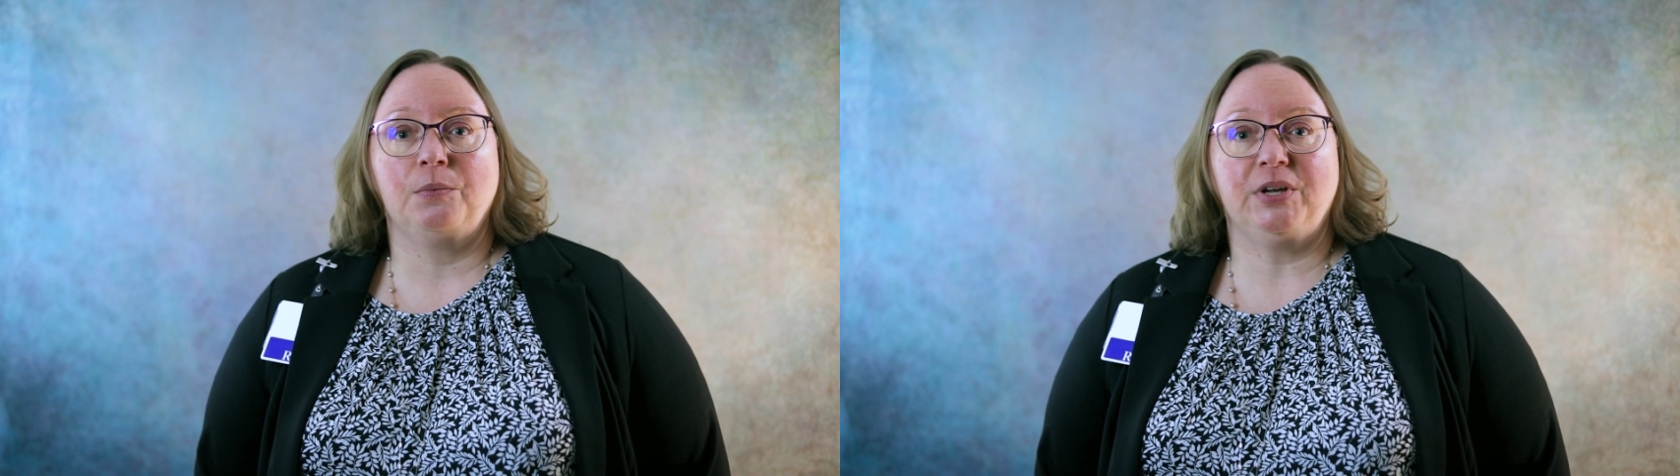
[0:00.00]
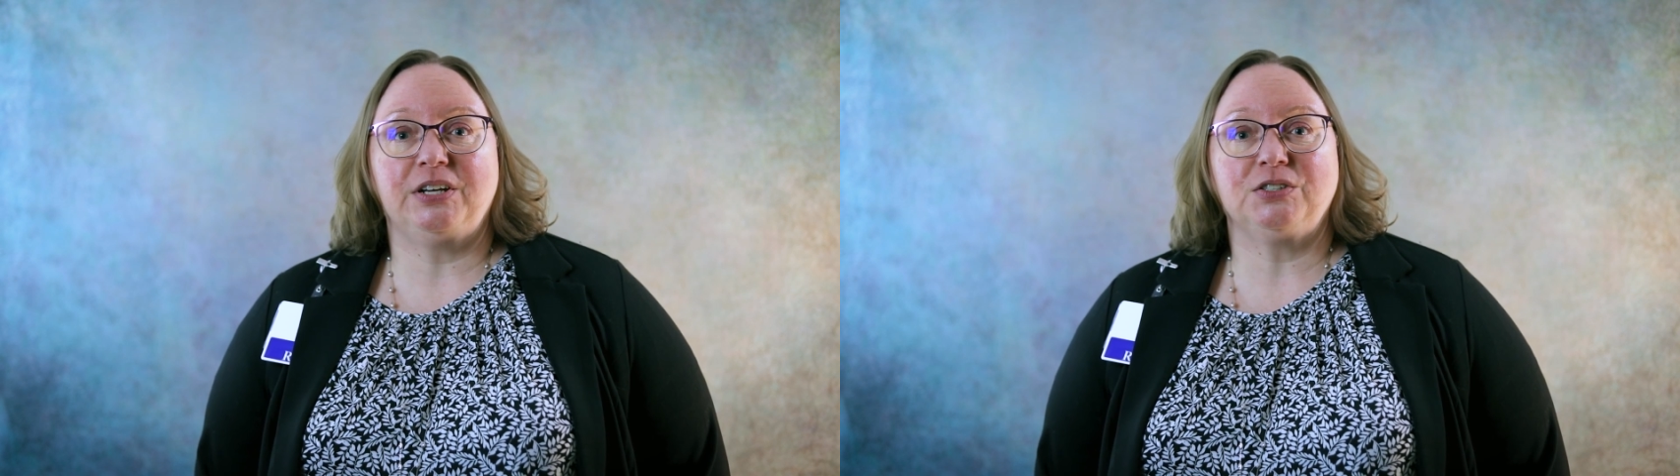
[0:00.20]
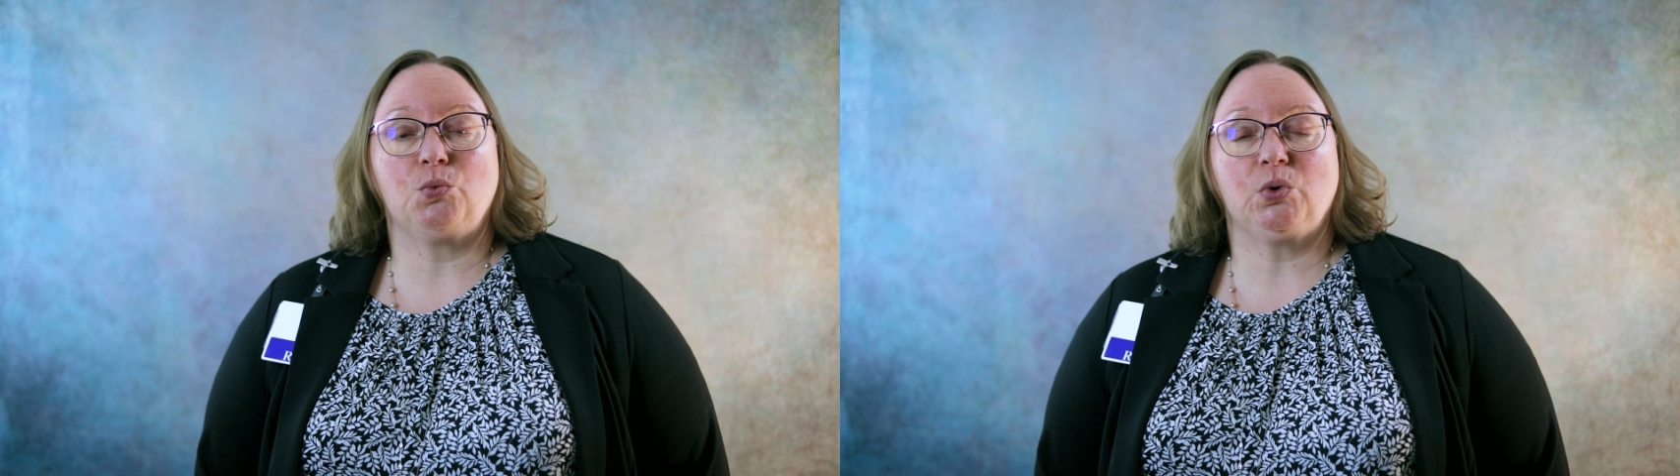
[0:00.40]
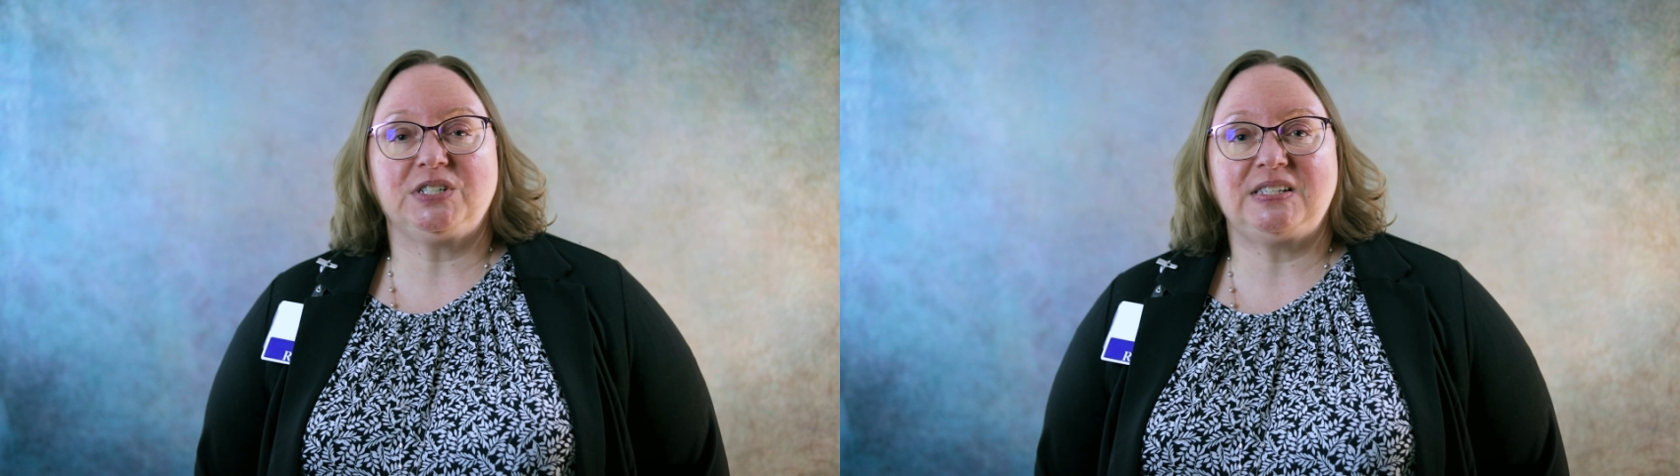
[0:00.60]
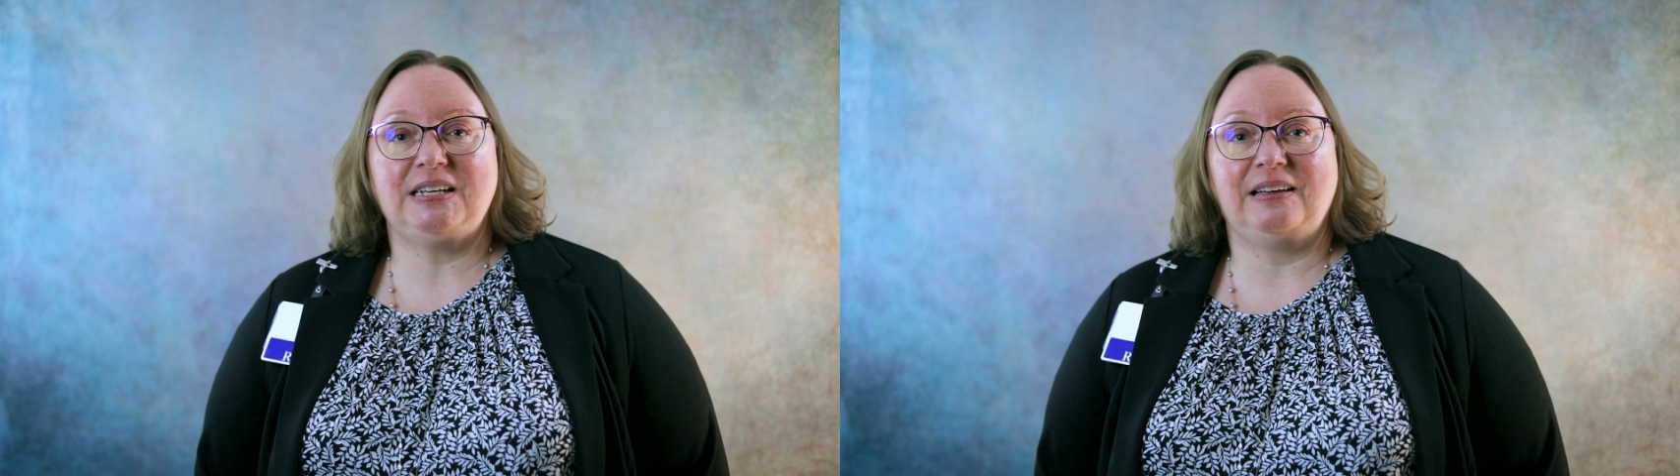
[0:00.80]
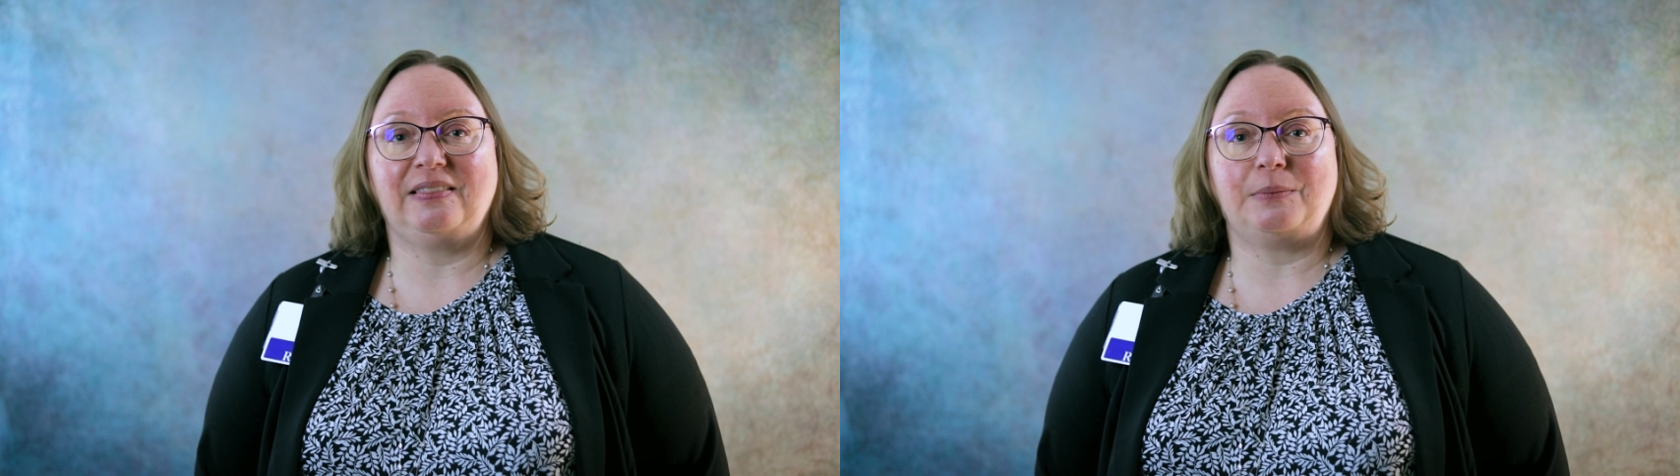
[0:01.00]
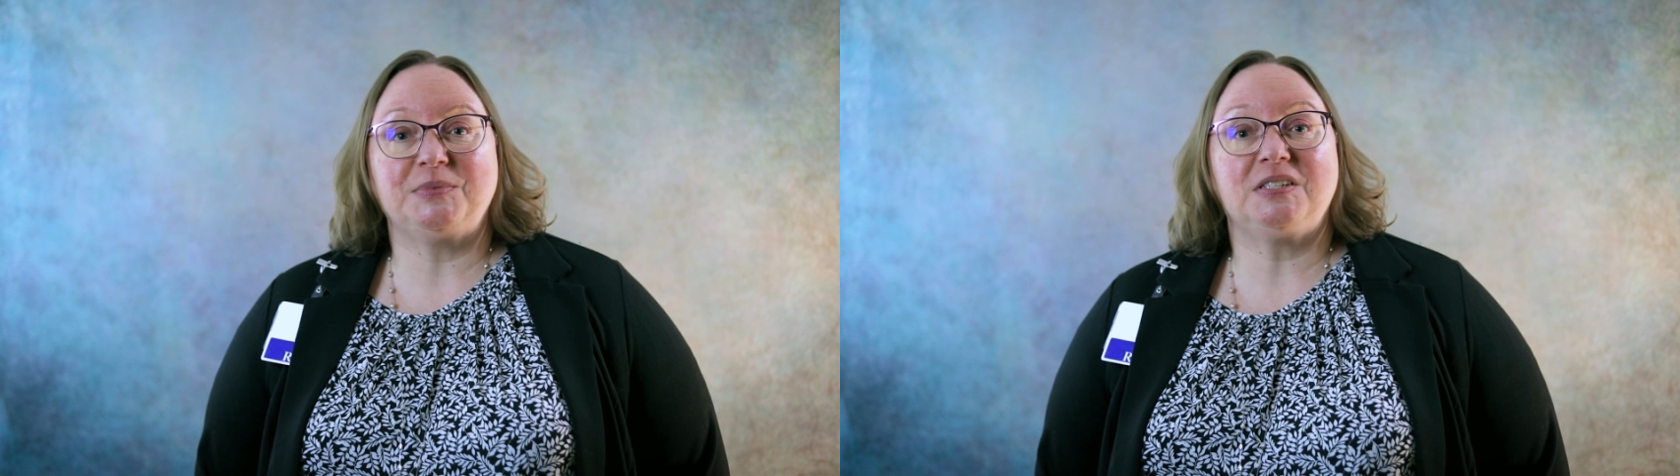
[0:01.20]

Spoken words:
because we're seeing them